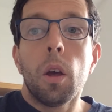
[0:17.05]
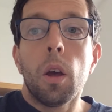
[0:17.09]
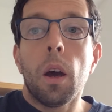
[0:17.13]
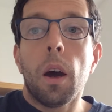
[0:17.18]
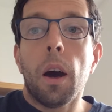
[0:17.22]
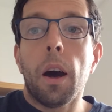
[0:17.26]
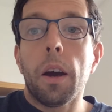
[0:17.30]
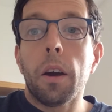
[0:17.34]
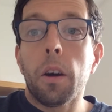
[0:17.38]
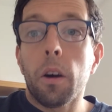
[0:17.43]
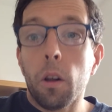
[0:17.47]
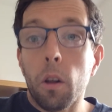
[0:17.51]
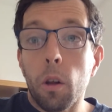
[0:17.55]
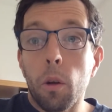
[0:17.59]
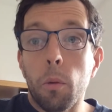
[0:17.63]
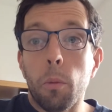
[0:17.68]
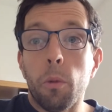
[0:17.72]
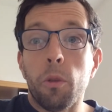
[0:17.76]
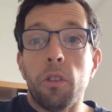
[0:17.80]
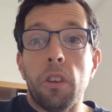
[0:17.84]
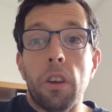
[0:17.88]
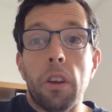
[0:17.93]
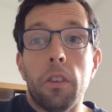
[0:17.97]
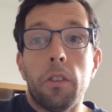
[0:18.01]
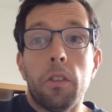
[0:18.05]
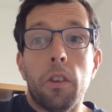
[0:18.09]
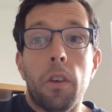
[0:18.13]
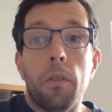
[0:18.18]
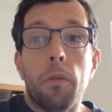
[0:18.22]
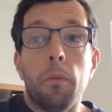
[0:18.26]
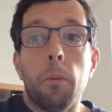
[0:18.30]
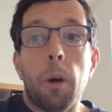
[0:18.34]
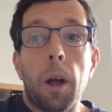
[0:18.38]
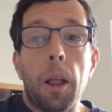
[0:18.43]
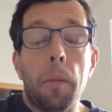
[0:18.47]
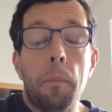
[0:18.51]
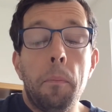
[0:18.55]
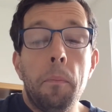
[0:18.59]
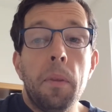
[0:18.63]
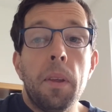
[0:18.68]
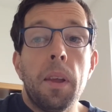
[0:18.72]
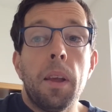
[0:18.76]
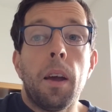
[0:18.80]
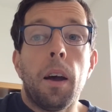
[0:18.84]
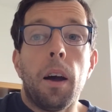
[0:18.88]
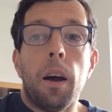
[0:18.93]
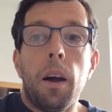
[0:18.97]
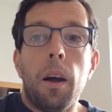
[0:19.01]
Hi all, hope we're staying safe and well.
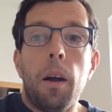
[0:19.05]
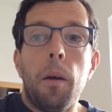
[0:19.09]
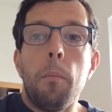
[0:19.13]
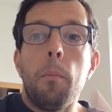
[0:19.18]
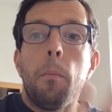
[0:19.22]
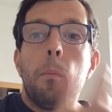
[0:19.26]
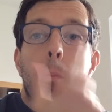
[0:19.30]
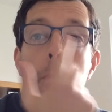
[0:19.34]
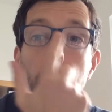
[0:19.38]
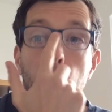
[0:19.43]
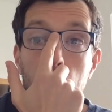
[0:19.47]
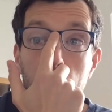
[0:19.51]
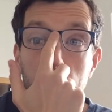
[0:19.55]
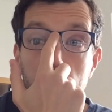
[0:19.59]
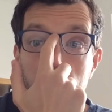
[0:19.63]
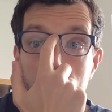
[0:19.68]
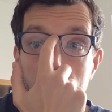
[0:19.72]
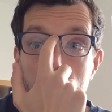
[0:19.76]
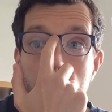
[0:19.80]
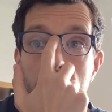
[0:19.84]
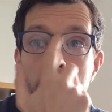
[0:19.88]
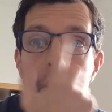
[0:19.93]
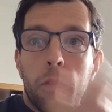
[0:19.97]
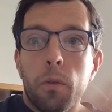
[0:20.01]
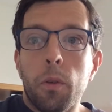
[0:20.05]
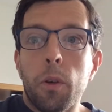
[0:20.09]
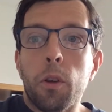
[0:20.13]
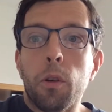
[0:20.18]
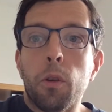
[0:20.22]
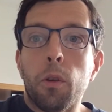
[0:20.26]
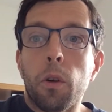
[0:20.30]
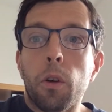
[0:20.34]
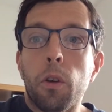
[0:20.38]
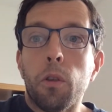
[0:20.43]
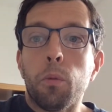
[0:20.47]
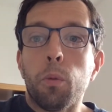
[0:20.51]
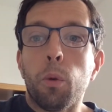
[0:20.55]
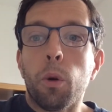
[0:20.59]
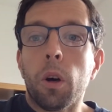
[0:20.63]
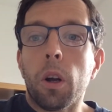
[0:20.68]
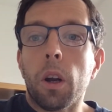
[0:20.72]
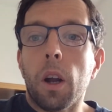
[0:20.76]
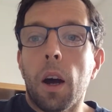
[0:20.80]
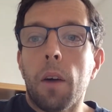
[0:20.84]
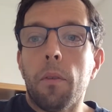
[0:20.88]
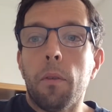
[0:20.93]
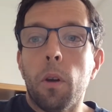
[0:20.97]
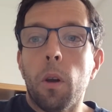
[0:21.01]
Purpose of today's video is we're going
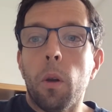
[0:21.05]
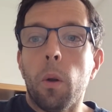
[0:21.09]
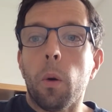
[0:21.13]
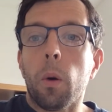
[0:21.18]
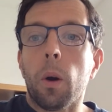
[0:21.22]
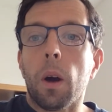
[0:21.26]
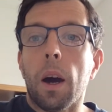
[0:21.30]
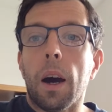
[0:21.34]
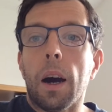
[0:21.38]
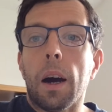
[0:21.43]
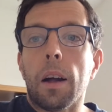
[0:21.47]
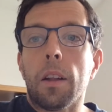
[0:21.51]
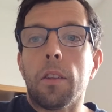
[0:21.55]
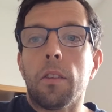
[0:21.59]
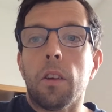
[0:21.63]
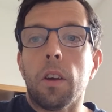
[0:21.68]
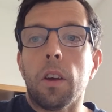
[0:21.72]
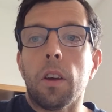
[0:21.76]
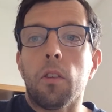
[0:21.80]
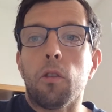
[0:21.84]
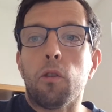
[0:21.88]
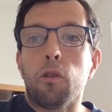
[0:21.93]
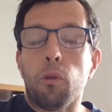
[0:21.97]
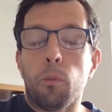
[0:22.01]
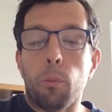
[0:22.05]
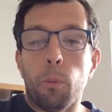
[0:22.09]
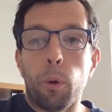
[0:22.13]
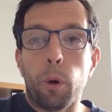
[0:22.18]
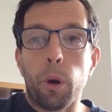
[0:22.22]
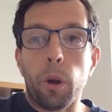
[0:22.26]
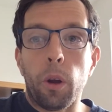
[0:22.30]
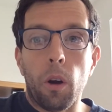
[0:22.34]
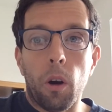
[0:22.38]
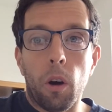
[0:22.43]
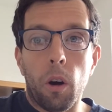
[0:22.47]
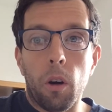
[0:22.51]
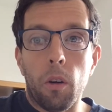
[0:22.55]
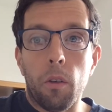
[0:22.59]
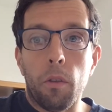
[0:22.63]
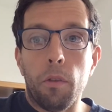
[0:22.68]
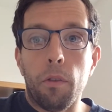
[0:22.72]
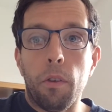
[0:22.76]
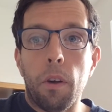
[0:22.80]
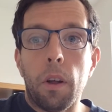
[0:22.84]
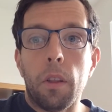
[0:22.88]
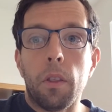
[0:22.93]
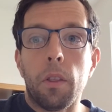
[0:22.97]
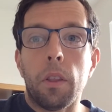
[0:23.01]
to have a look at a summary
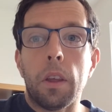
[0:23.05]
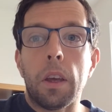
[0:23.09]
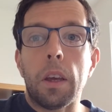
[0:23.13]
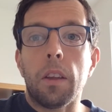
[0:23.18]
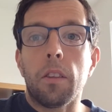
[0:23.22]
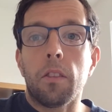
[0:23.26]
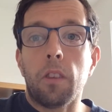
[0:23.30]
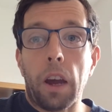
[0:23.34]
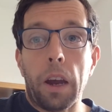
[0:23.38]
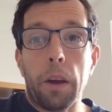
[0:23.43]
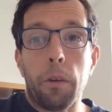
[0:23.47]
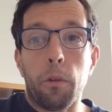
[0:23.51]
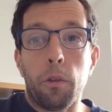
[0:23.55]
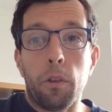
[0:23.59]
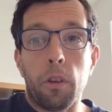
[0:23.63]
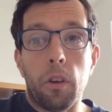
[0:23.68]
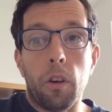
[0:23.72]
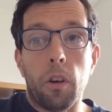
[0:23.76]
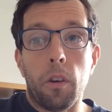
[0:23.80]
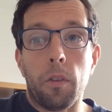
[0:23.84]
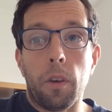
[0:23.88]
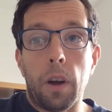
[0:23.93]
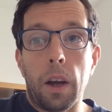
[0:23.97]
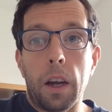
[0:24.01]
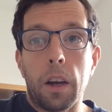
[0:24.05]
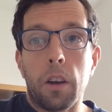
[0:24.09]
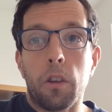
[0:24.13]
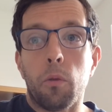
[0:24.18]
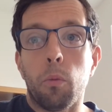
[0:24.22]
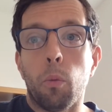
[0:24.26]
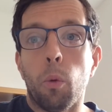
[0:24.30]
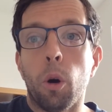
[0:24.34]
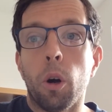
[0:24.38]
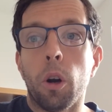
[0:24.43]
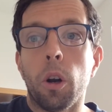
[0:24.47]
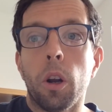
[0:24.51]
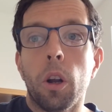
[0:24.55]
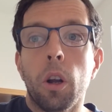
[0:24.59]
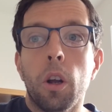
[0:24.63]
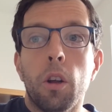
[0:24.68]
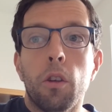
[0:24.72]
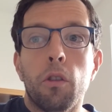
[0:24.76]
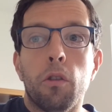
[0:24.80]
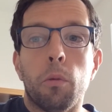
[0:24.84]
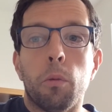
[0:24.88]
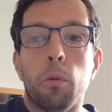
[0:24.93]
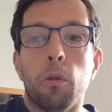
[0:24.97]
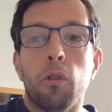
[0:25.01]
of the entirety of Act 1.
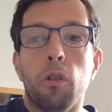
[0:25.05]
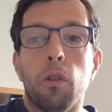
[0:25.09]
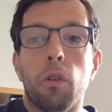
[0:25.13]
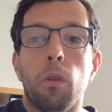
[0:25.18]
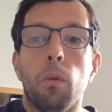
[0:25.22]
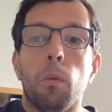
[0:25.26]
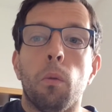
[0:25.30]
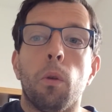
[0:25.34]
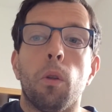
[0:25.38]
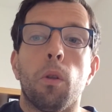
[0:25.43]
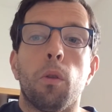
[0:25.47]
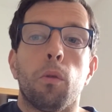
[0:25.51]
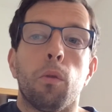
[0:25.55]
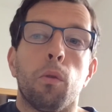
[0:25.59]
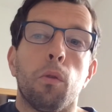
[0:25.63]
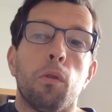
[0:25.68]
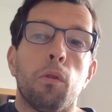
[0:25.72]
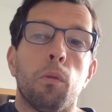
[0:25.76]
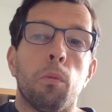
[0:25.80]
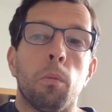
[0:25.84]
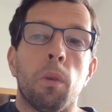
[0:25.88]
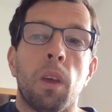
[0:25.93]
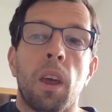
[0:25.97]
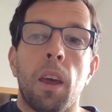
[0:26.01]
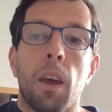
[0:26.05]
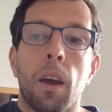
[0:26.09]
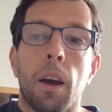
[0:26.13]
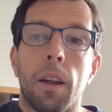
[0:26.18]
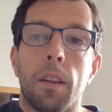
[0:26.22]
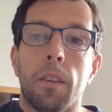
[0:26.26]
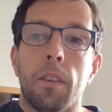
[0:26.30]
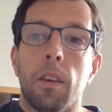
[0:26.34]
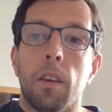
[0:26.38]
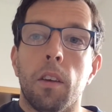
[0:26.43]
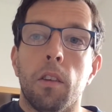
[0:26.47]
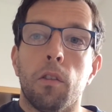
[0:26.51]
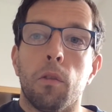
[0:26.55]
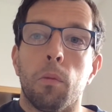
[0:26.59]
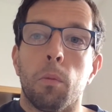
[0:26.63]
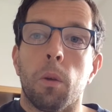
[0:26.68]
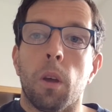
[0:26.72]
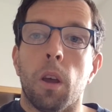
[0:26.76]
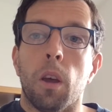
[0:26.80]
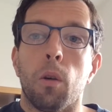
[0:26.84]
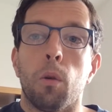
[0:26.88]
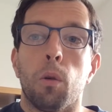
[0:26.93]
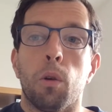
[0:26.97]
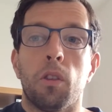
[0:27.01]
So we're just going to run through some key ideas, some
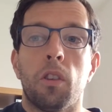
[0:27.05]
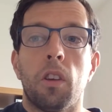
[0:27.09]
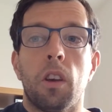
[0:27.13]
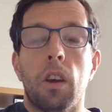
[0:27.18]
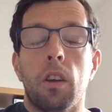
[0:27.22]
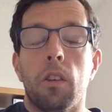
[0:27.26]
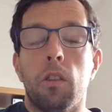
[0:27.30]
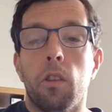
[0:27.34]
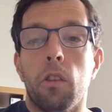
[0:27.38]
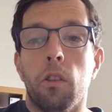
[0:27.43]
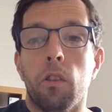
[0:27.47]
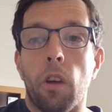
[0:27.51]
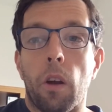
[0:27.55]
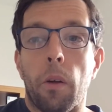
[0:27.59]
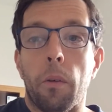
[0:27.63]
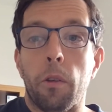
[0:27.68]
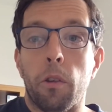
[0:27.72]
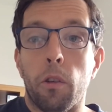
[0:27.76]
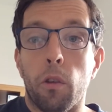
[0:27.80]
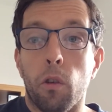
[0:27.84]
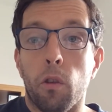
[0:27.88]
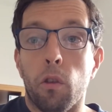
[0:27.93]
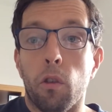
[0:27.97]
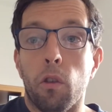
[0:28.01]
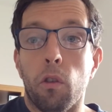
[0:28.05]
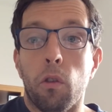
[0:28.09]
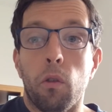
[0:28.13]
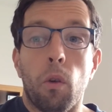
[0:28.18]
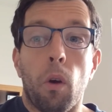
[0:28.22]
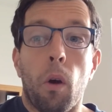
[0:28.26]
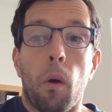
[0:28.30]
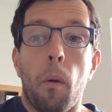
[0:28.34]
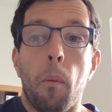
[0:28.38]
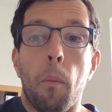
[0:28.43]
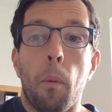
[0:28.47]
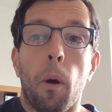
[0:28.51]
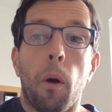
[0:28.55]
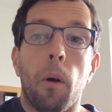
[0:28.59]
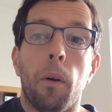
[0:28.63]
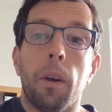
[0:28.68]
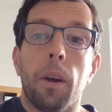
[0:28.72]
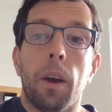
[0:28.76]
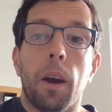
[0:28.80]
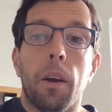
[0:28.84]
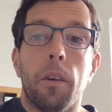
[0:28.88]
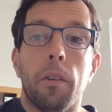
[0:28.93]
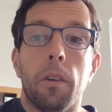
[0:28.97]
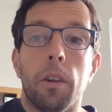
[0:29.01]
key quotations, our introductions to our
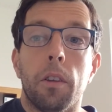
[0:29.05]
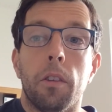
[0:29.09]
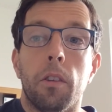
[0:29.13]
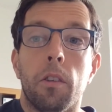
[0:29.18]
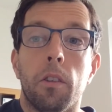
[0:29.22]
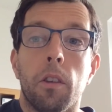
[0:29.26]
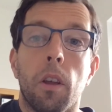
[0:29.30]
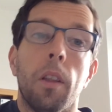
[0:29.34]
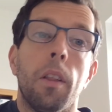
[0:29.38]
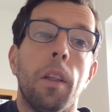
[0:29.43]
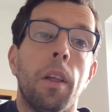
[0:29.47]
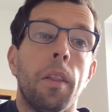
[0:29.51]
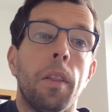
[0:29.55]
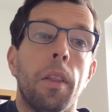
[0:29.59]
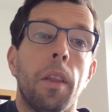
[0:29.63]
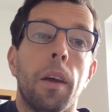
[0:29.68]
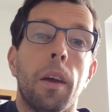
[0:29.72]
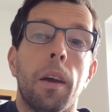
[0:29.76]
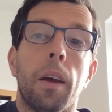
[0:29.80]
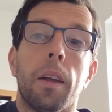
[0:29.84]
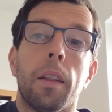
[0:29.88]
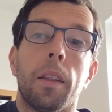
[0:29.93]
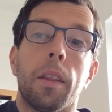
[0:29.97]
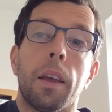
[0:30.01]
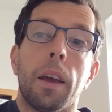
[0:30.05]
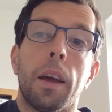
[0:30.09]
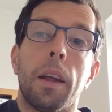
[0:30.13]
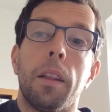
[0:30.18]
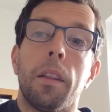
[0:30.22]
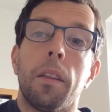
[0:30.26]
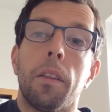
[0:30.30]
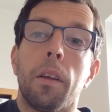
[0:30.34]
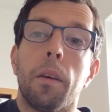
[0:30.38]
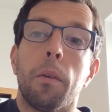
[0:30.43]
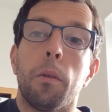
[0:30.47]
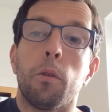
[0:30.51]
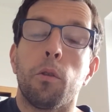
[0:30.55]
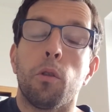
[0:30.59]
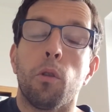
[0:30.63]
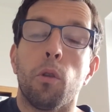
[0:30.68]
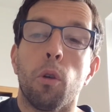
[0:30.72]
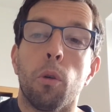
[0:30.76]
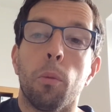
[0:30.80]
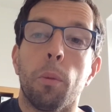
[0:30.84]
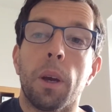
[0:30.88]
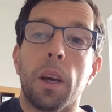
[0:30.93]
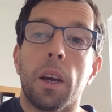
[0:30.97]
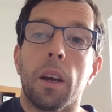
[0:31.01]
important characters, and then at the end there is
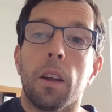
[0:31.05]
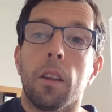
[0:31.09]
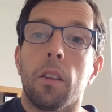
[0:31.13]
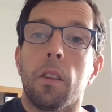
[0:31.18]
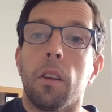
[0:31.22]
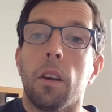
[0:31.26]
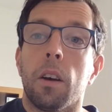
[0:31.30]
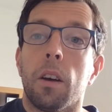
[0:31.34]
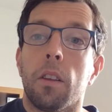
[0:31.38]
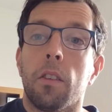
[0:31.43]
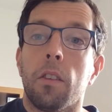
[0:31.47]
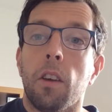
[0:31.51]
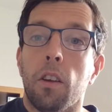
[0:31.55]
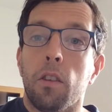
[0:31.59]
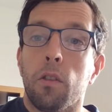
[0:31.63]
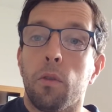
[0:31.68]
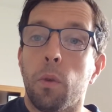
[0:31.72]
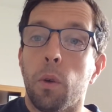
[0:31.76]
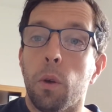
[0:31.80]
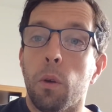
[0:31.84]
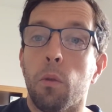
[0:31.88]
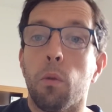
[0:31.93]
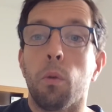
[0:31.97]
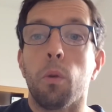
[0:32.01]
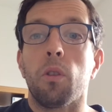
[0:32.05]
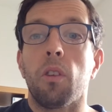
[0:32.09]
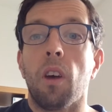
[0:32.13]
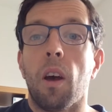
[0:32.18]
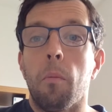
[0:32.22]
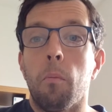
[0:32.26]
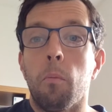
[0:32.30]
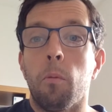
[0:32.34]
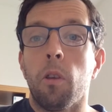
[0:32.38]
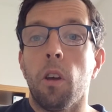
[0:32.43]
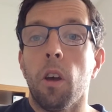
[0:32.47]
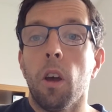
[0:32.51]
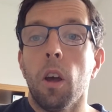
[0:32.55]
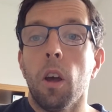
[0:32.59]
going to be a task for you to attempt